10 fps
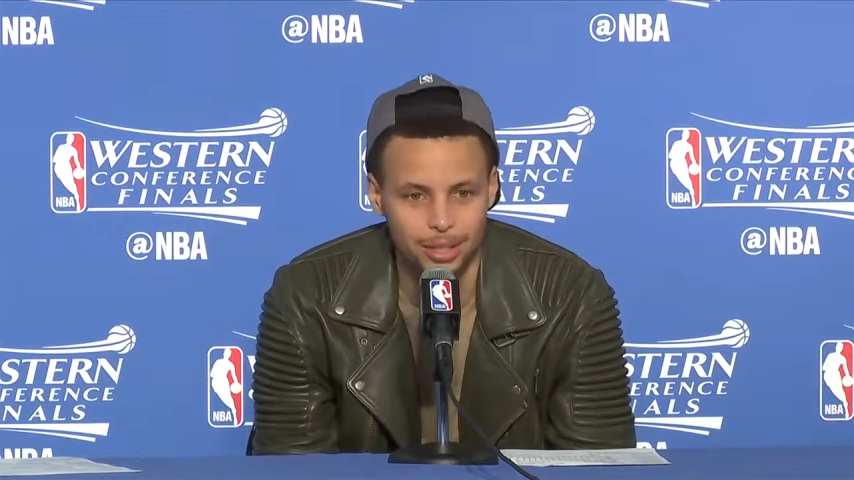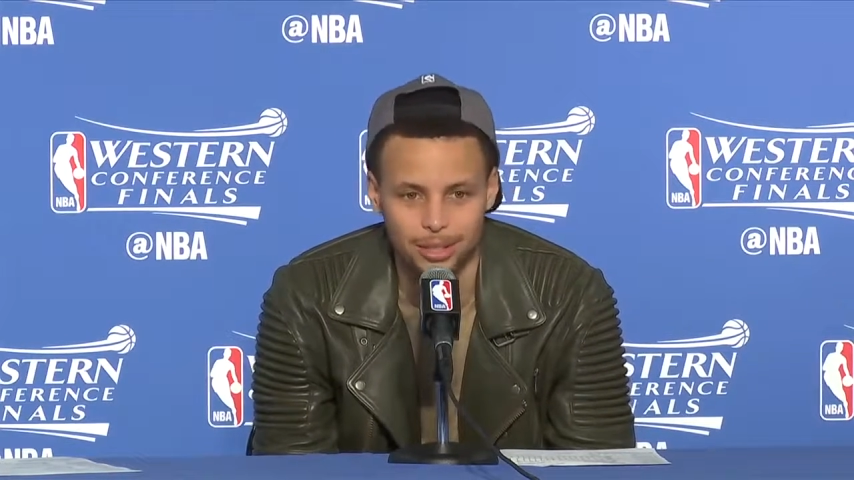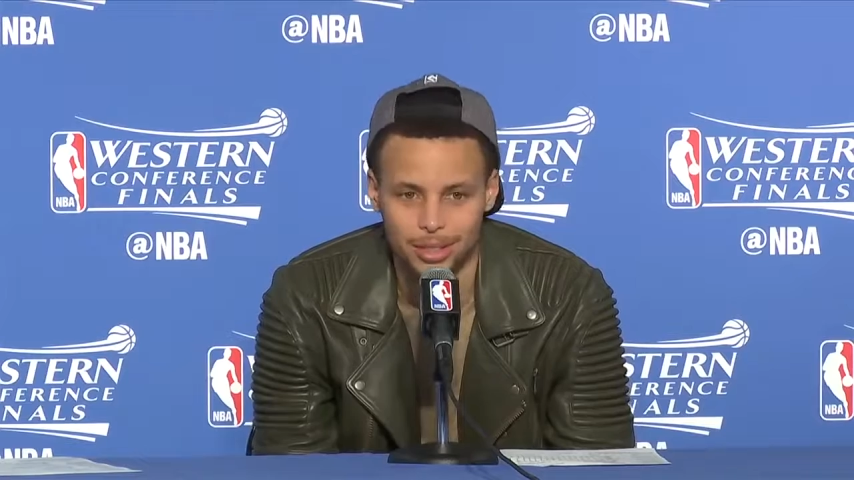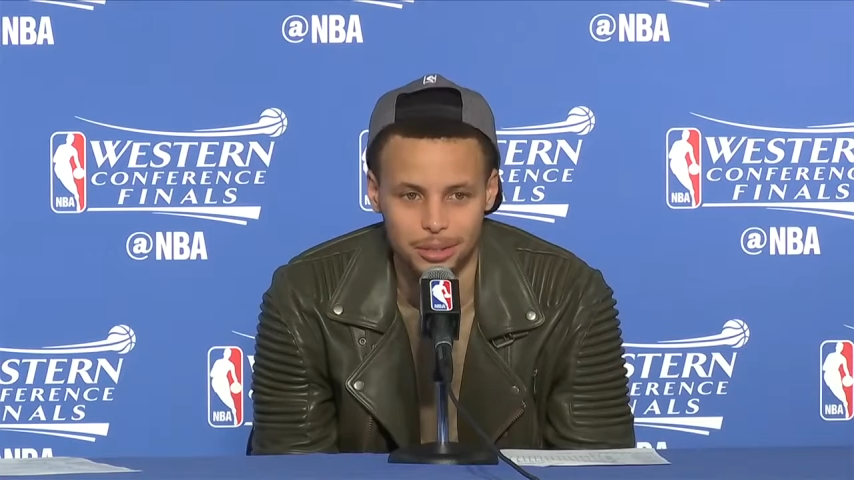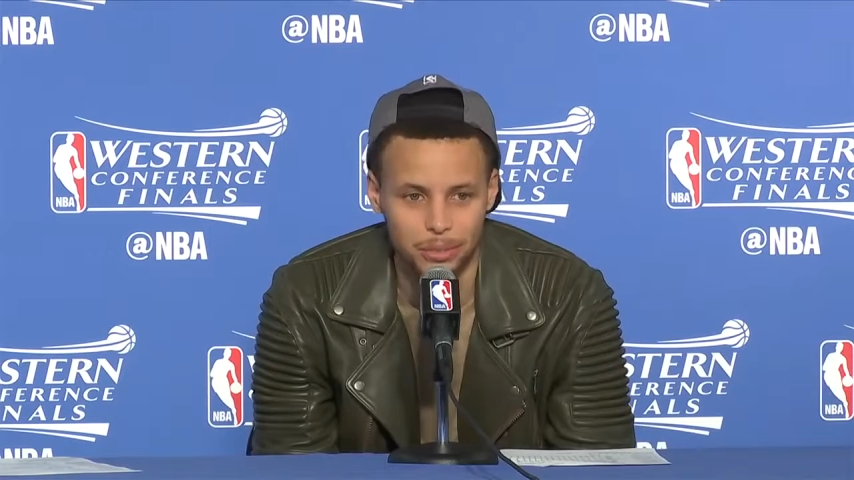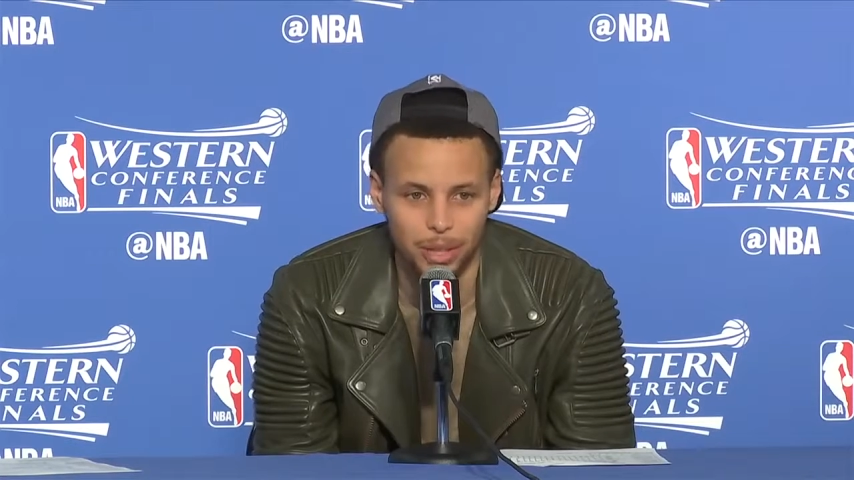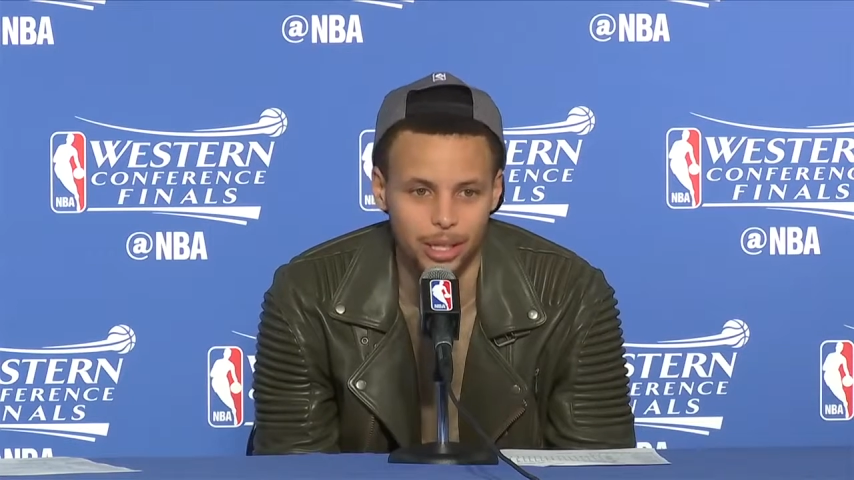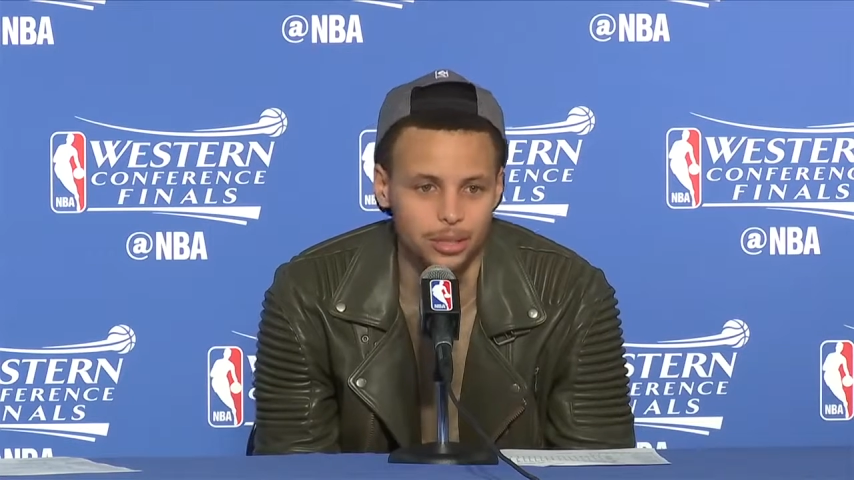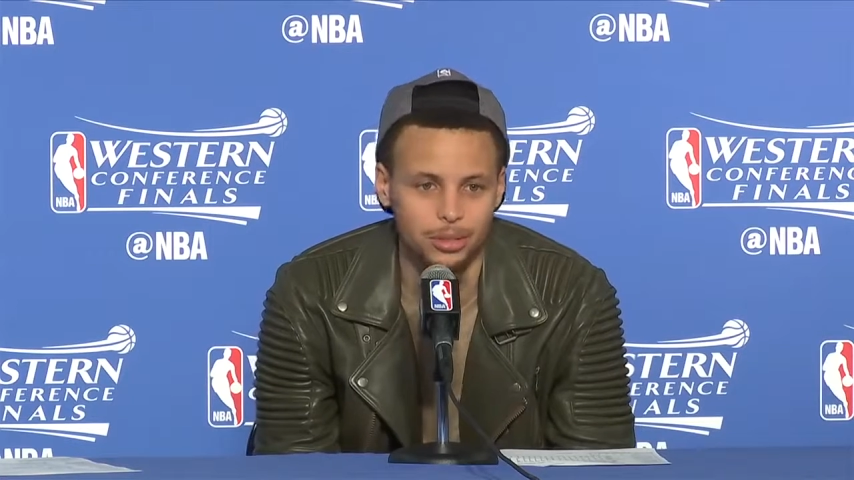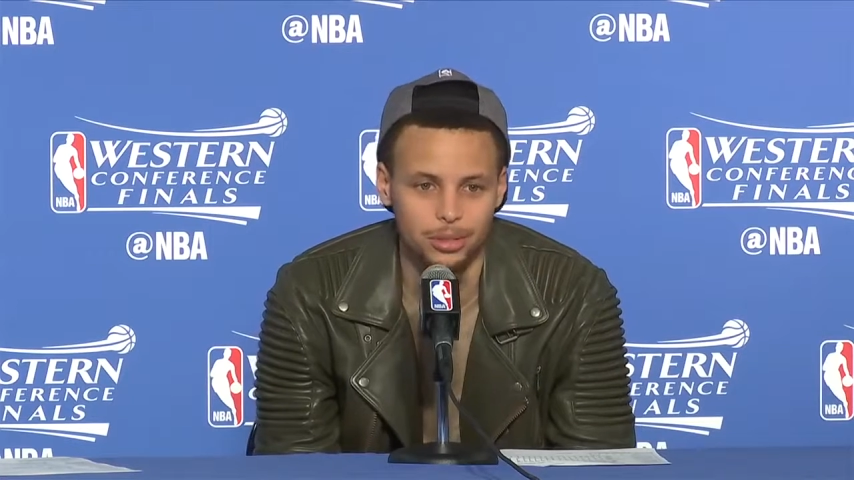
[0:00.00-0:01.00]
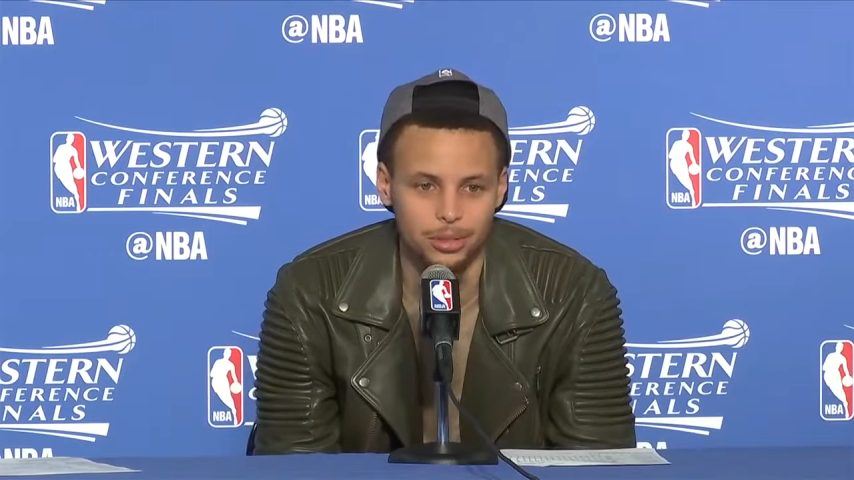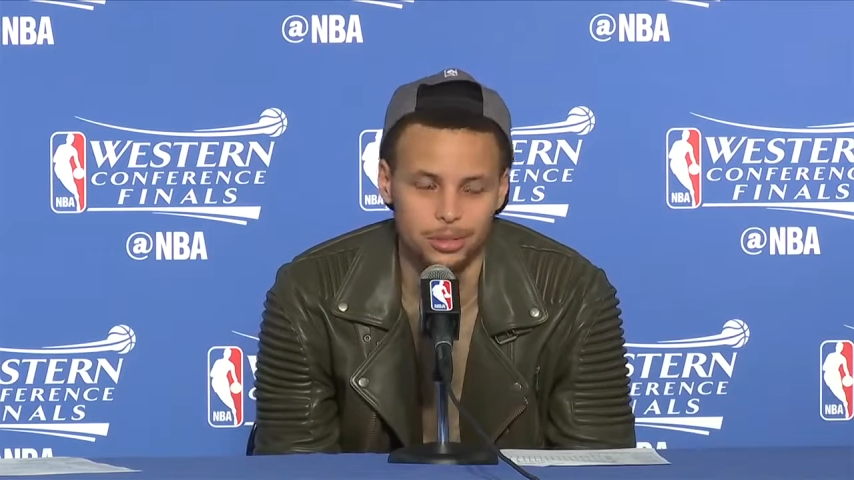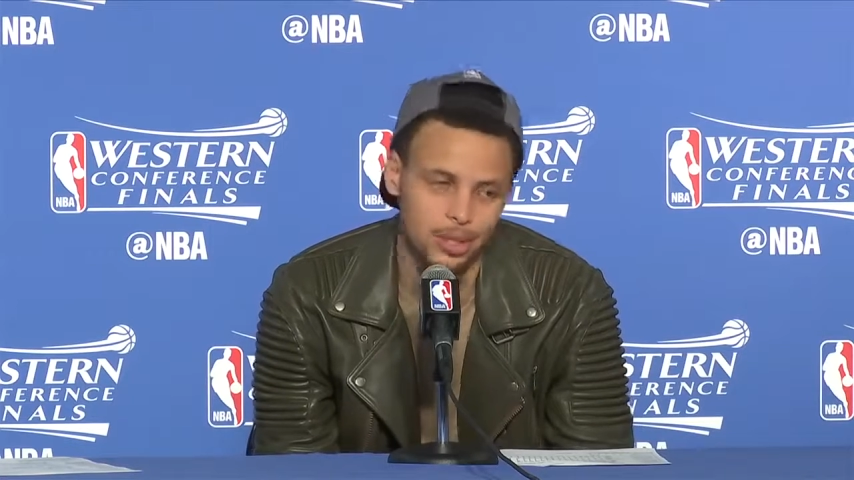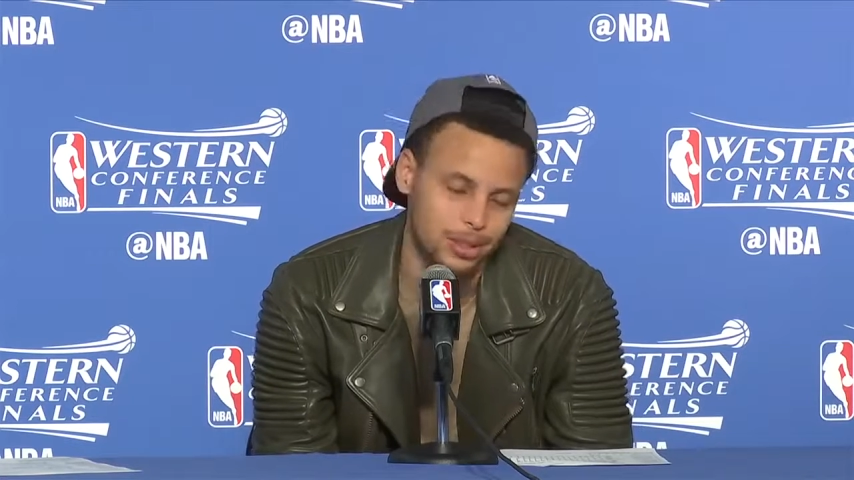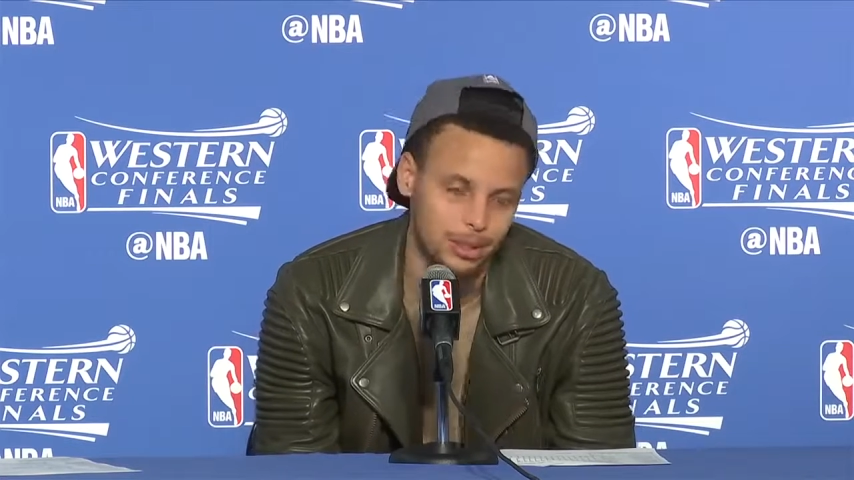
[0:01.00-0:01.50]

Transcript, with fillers: it's such a battle against